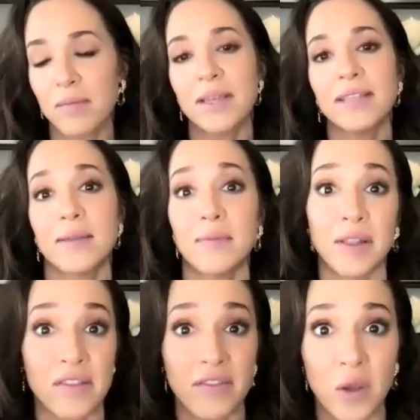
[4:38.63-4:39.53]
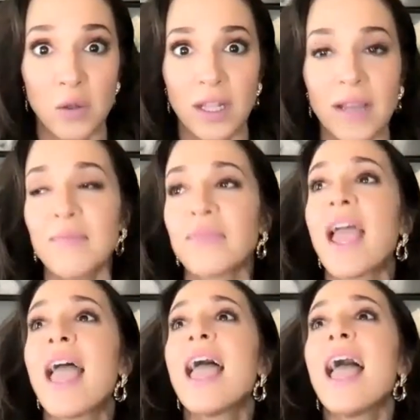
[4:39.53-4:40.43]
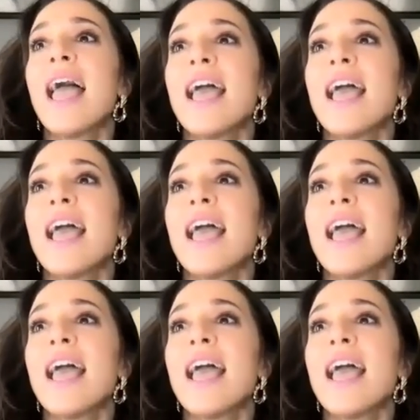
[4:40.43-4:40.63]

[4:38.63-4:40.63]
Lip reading: because I played the viola. Oh,